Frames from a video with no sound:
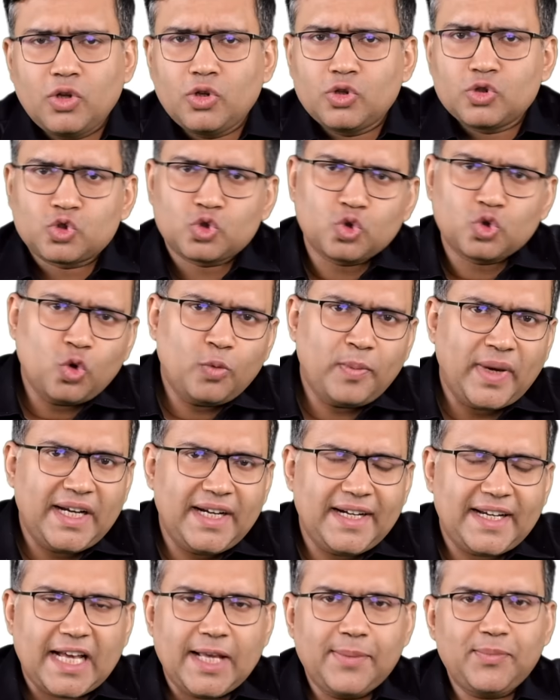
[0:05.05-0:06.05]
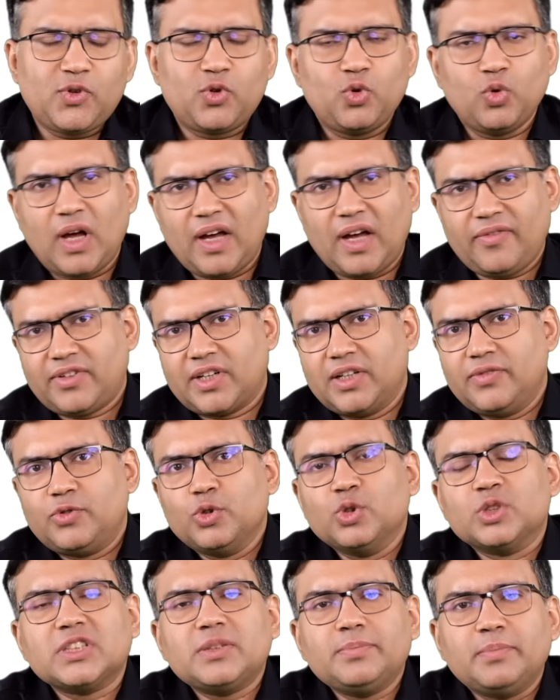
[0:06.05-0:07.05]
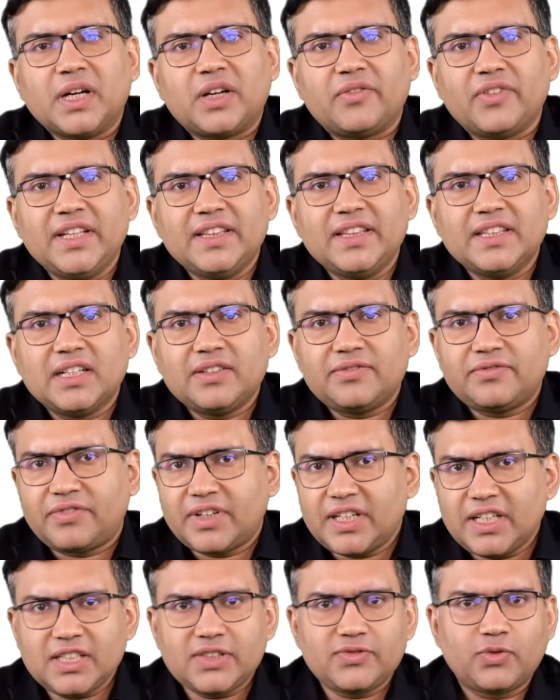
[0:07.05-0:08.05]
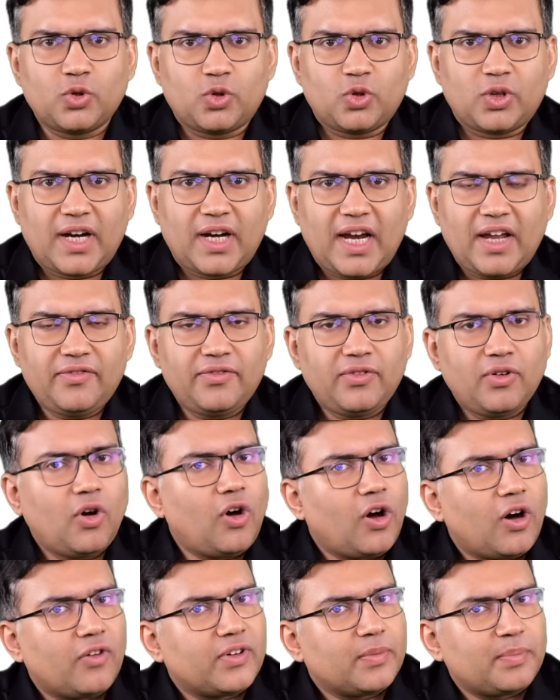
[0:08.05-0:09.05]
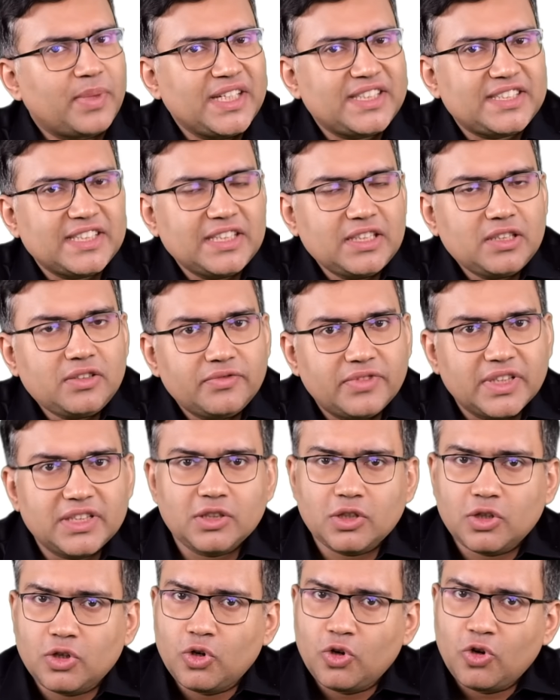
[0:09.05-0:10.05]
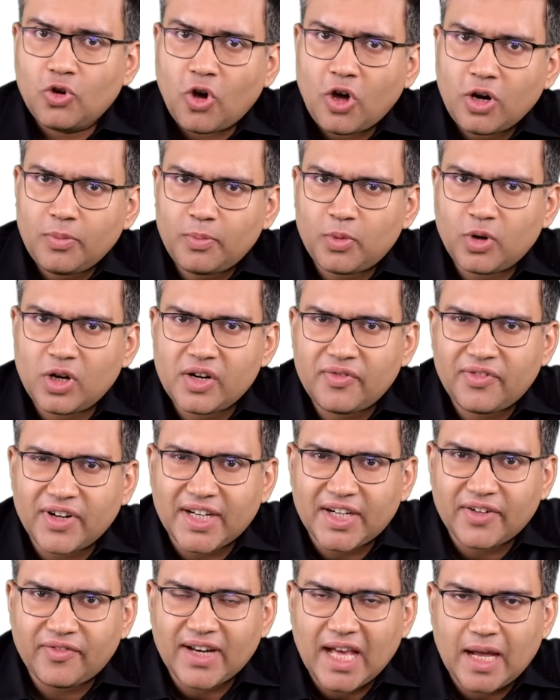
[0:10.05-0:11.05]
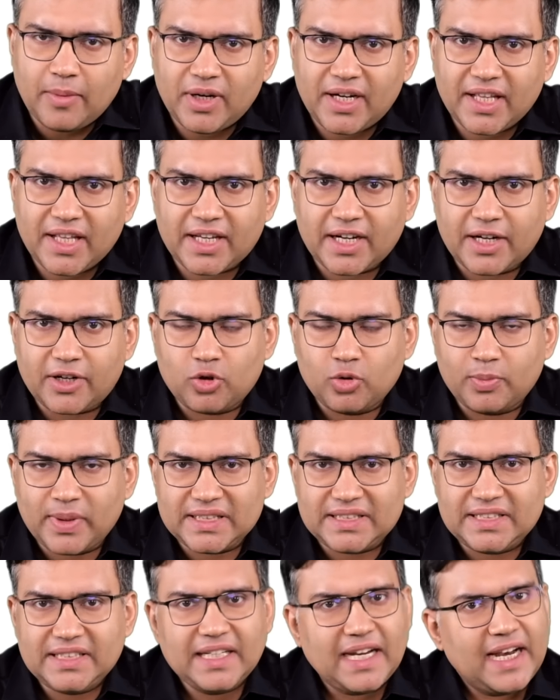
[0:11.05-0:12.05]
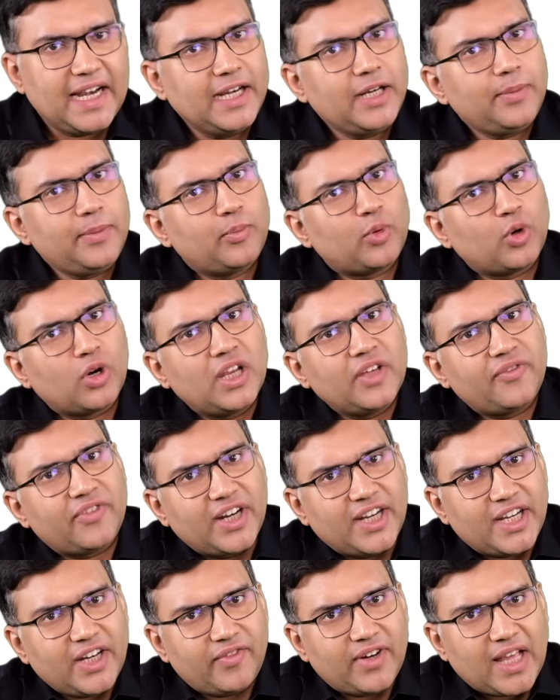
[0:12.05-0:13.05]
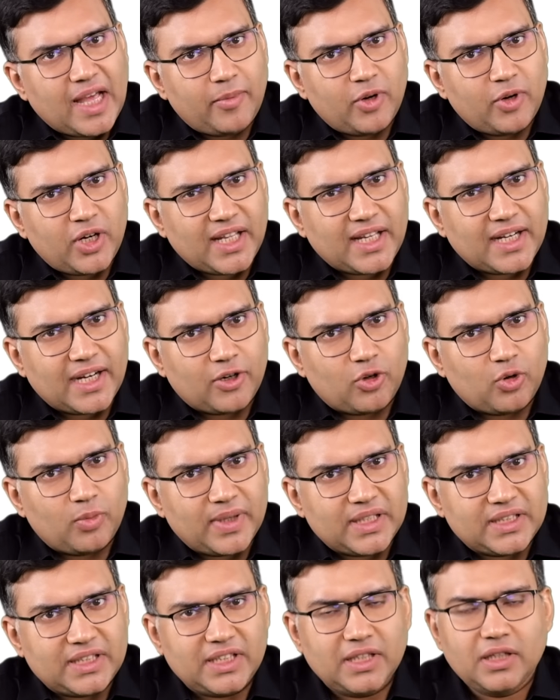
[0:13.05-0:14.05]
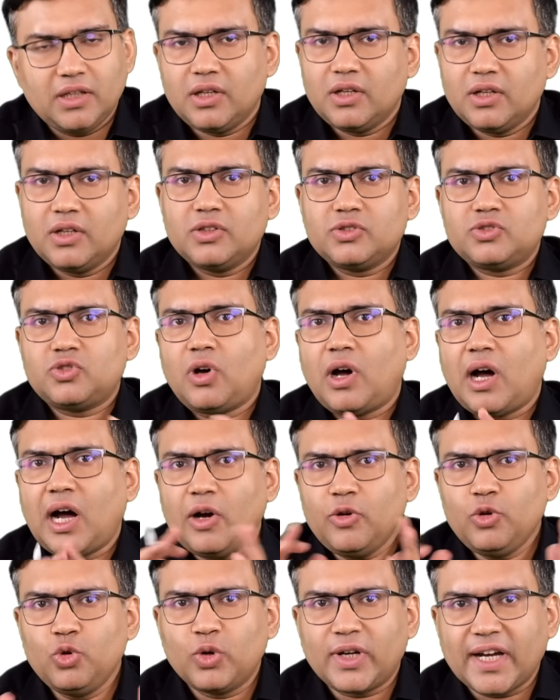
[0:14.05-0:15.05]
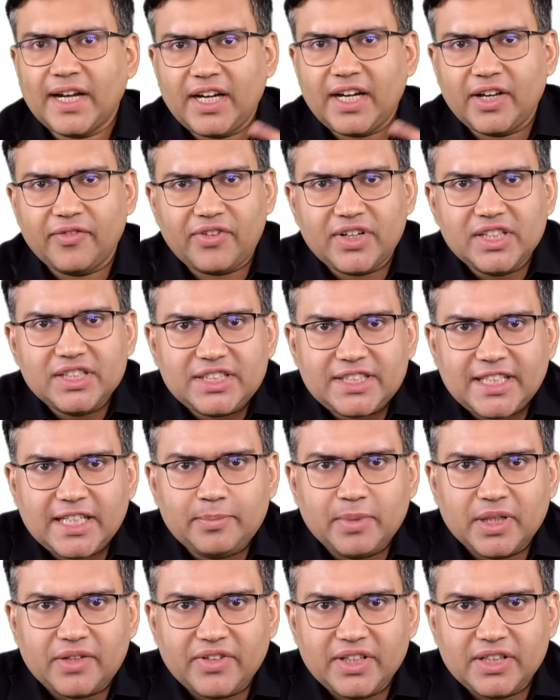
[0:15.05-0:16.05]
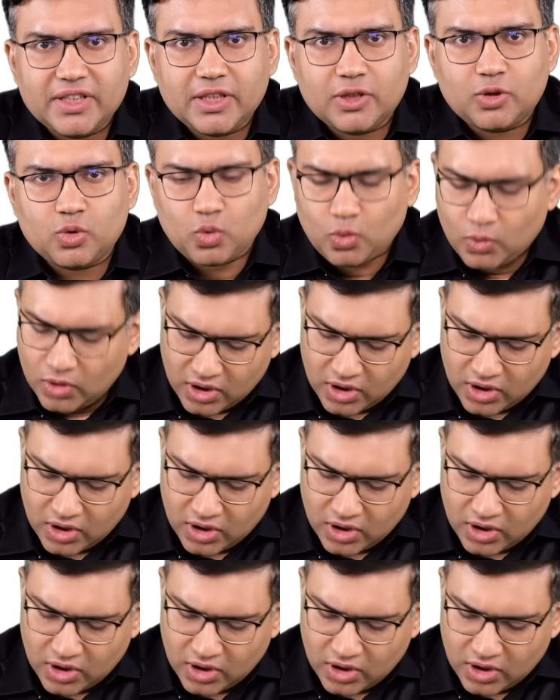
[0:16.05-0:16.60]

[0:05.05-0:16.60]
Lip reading: so many times you have confusion between the fundus photograph of a patient with non-proliferative diabetic retinopathy and proliferative diabetic retinopathy. So how you can differentiate between the two?